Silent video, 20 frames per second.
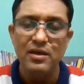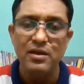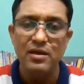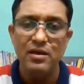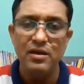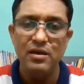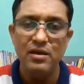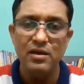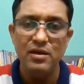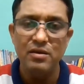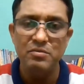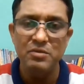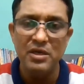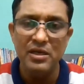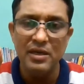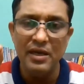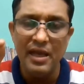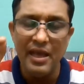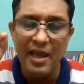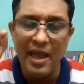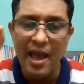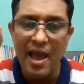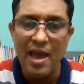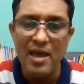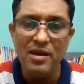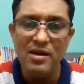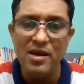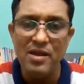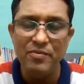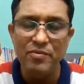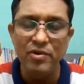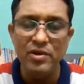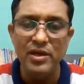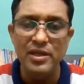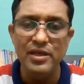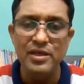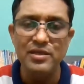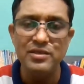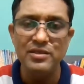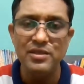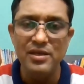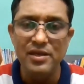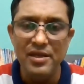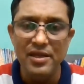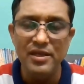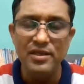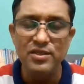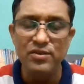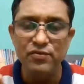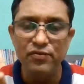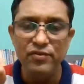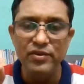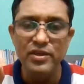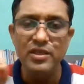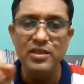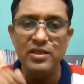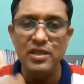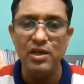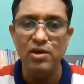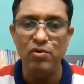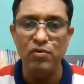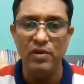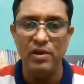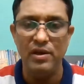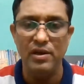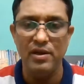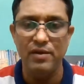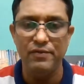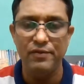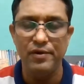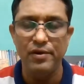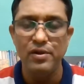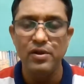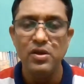a higher level is linked with a lower level.